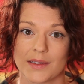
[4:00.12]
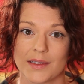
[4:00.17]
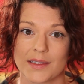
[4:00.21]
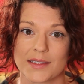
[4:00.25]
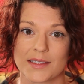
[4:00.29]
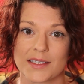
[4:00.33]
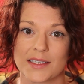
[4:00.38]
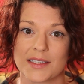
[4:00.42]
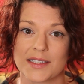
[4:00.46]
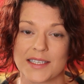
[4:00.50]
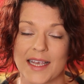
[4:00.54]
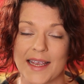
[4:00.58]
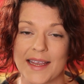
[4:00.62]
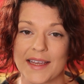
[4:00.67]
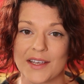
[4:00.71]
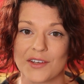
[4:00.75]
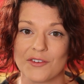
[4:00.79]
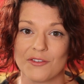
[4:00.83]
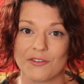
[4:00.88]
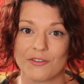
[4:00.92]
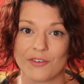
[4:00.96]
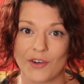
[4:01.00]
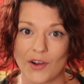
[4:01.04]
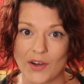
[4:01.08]
to take
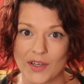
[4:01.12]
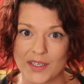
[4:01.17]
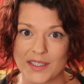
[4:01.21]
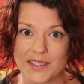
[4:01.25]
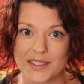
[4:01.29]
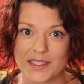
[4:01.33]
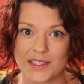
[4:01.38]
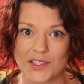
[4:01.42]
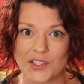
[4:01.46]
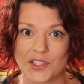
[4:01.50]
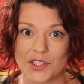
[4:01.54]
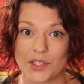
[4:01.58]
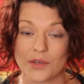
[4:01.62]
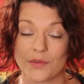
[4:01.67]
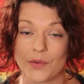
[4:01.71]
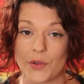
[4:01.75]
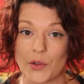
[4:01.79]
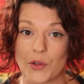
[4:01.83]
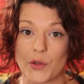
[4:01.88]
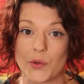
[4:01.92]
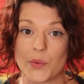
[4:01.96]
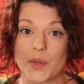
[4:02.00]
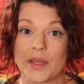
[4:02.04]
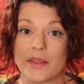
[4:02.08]
advantage of
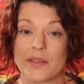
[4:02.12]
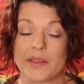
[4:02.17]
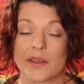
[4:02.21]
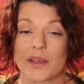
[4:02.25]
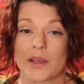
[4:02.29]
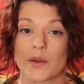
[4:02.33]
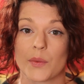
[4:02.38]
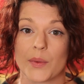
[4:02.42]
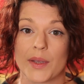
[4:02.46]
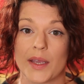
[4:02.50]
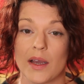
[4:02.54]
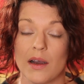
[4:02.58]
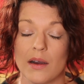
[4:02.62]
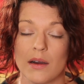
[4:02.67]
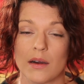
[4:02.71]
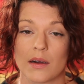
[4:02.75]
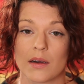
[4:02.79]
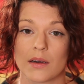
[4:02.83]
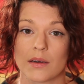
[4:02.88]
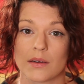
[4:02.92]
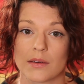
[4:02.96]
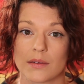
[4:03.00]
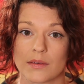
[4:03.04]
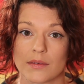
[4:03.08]
who we think we
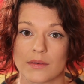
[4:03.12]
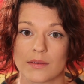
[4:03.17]
are.